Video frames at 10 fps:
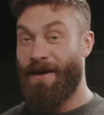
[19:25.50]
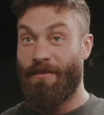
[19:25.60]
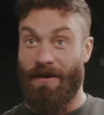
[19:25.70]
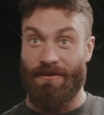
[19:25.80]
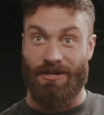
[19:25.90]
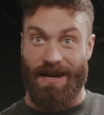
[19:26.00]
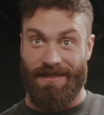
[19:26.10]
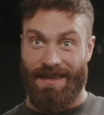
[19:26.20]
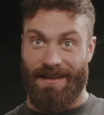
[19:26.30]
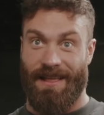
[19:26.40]
bro, have you tried
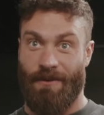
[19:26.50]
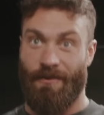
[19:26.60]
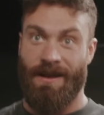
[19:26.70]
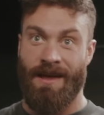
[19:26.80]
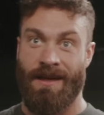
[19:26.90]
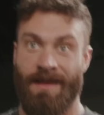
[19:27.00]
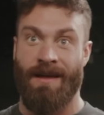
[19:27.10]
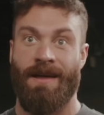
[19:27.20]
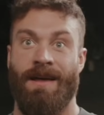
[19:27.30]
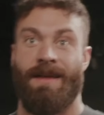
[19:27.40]
the incline one?
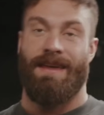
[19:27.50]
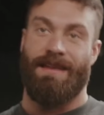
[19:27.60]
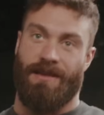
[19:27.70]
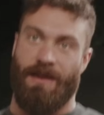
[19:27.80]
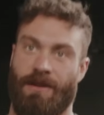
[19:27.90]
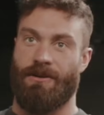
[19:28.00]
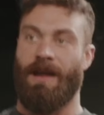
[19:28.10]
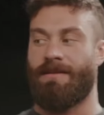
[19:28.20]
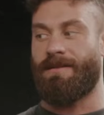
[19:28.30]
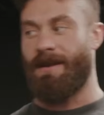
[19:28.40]
It's, you're
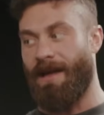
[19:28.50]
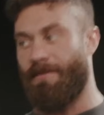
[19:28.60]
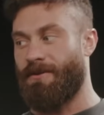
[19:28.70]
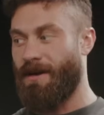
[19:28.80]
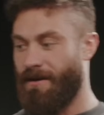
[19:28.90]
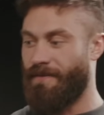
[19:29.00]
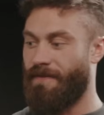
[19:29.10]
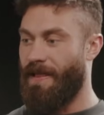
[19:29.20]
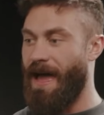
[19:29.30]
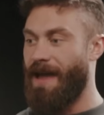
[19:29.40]
not sitting up straight, you're
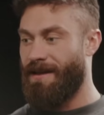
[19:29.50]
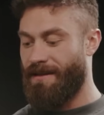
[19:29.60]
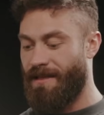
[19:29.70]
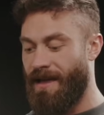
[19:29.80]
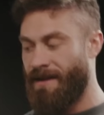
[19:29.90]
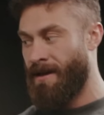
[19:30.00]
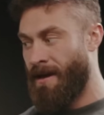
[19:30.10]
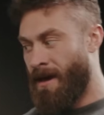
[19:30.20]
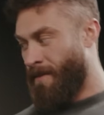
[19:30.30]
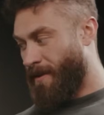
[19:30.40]
flat incline,
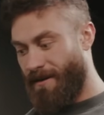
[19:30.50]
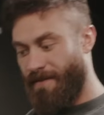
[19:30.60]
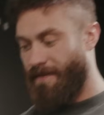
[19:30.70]
but it's